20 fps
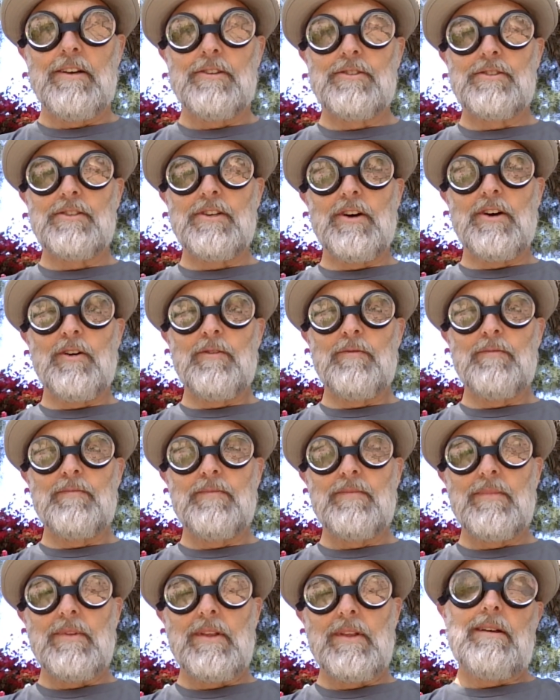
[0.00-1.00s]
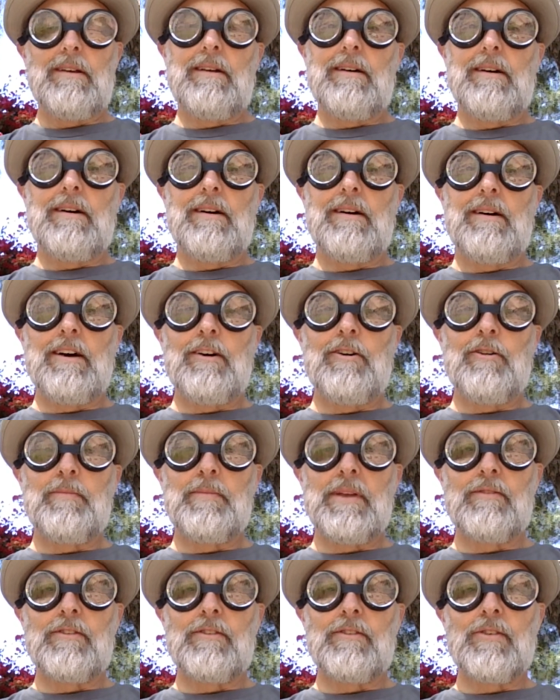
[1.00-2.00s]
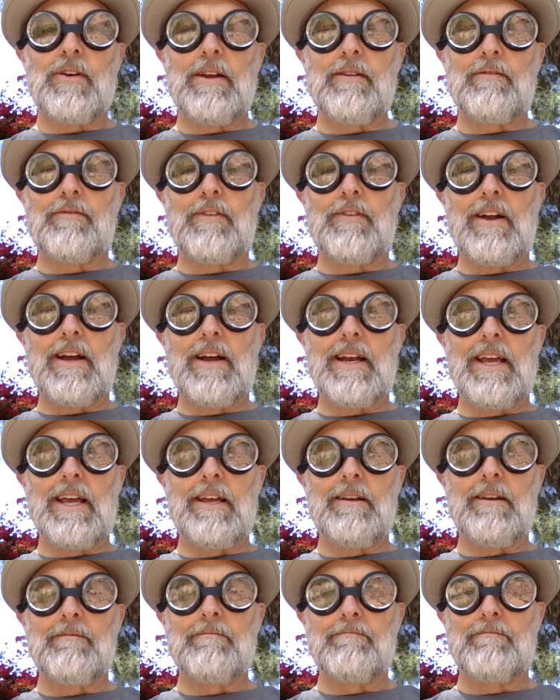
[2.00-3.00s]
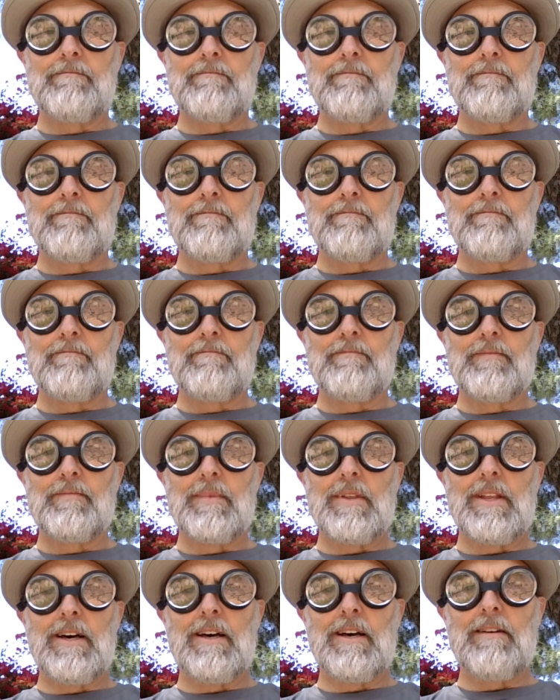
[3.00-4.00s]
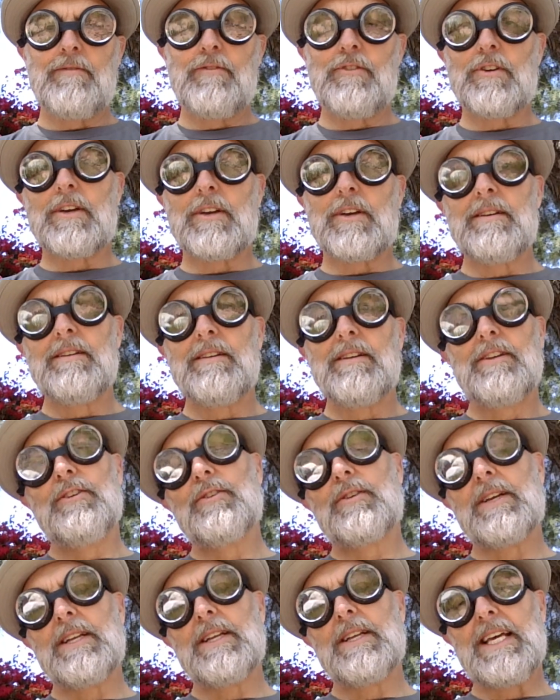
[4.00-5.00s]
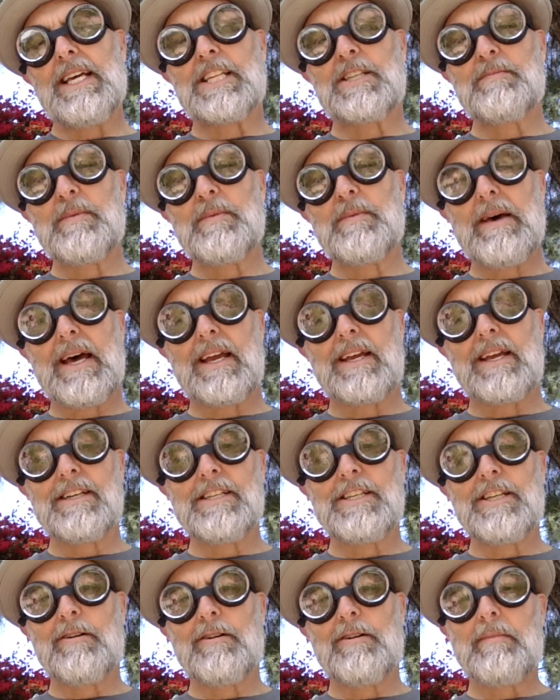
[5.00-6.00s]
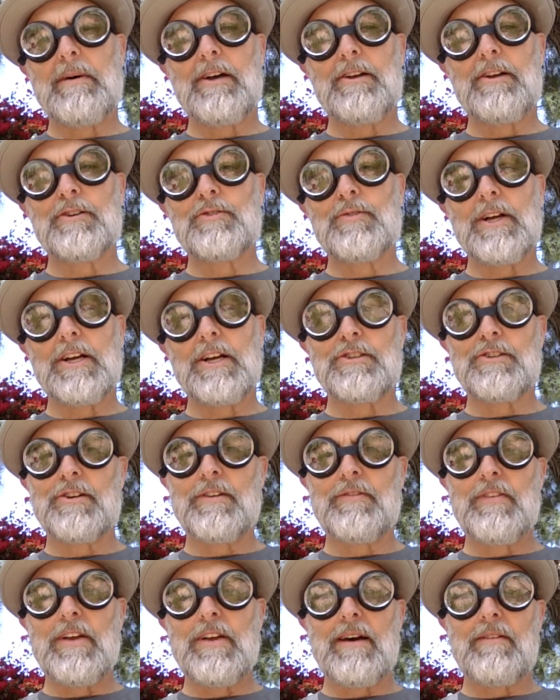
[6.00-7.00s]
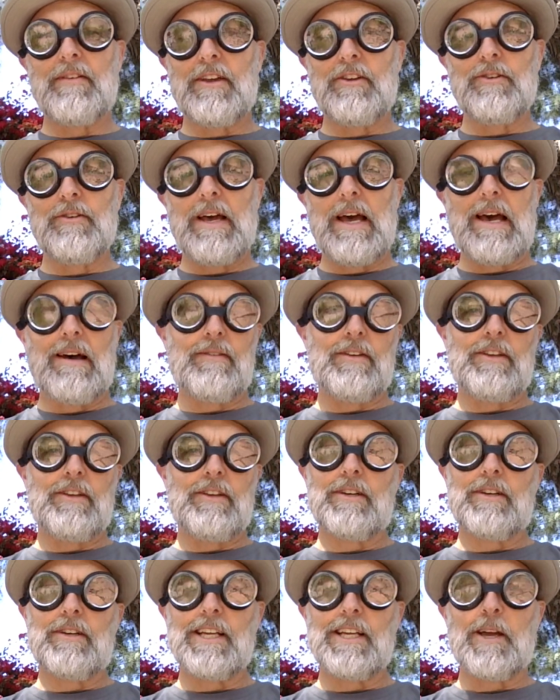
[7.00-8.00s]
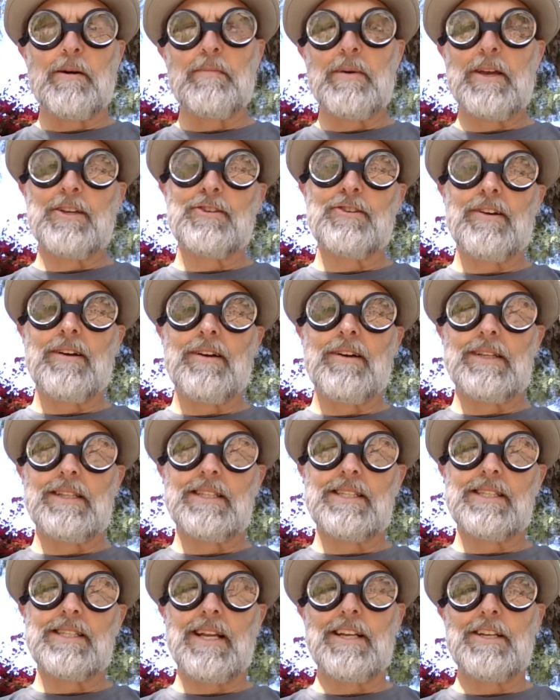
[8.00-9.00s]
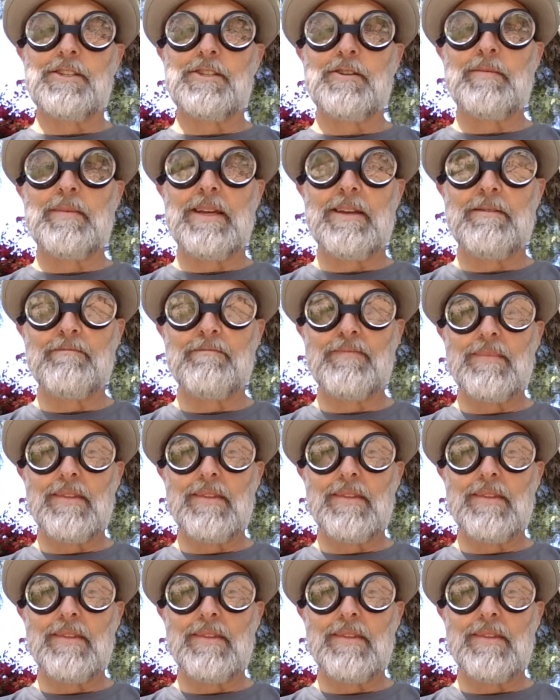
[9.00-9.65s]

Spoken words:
So I hope you have a great Friday. You can text me back and tell me about your treasure. If you have it, you have it. You can take a picture of it and send it to me.